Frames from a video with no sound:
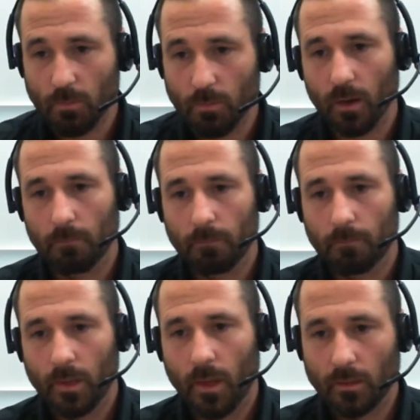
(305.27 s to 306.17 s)
years, and that'll
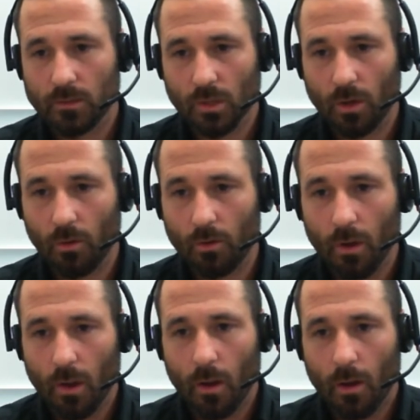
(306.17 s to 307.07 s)
give us our
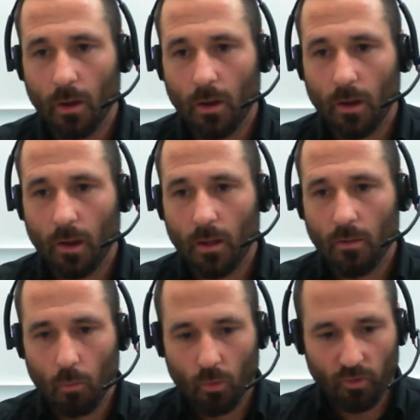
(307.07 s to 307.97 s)
benchmark. And
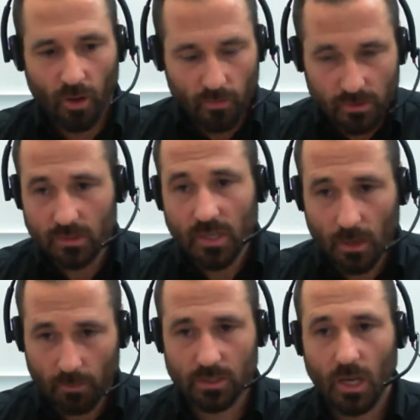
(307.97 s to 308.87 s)
so
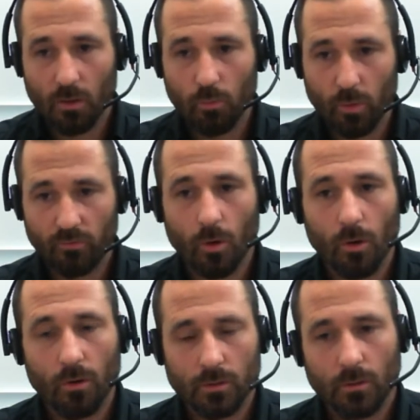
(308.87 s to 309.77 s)
we'll say this is how
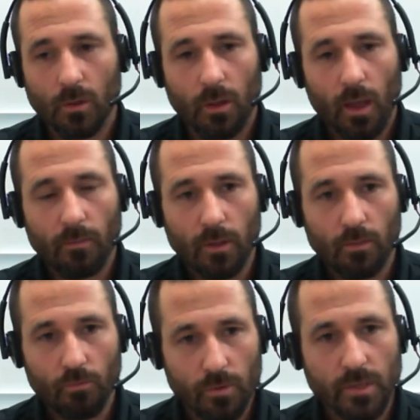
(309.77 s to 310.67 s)
much carbon we've
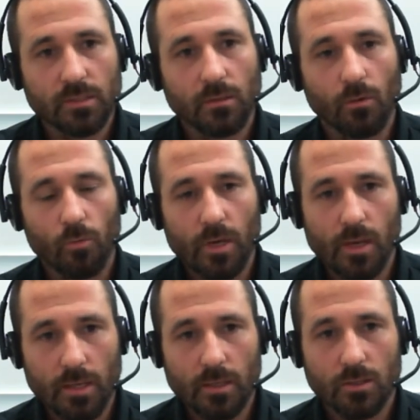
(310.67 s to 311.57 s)
got, and then the
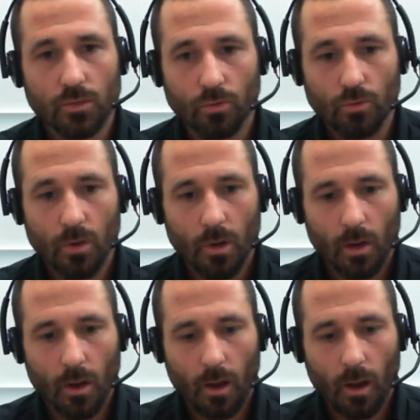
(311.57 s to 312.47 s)
reason that we need
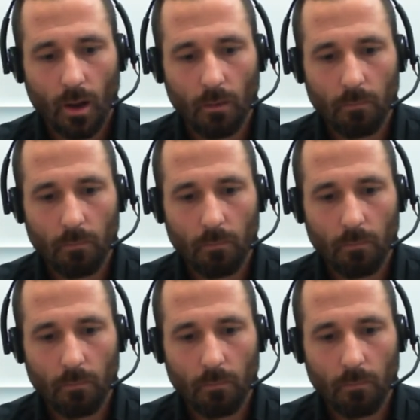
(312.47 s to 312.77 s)
to